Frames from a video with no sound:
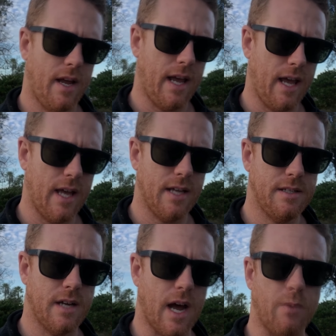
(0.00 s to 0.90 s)

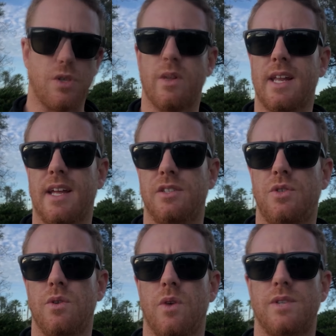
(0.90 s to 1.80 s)
And I was only to get
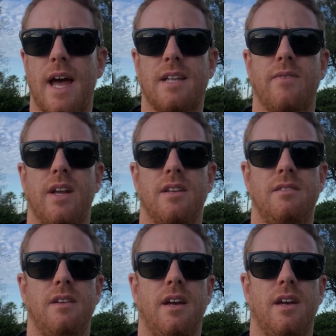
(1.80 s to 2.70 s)
2 of those activated
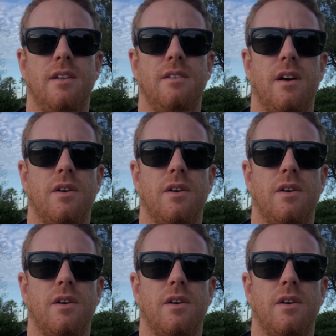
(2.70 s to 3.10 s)
and